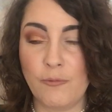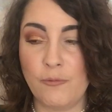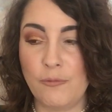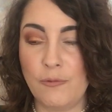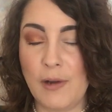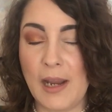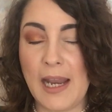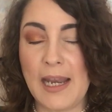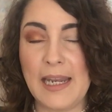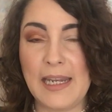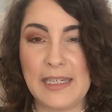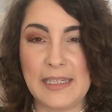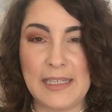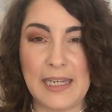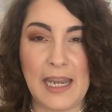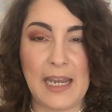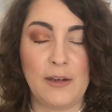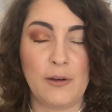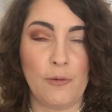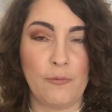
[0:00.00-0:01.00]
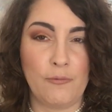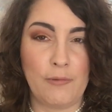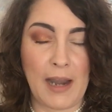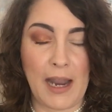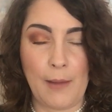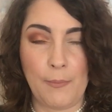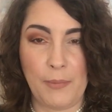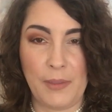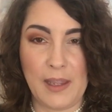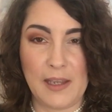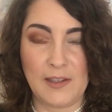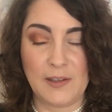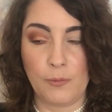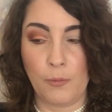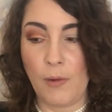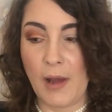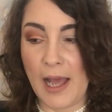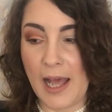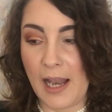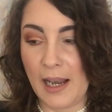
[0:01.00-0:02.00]
really did wrap this
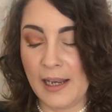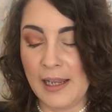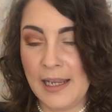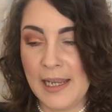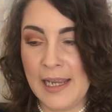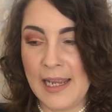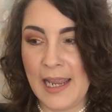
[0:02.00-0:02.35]
well.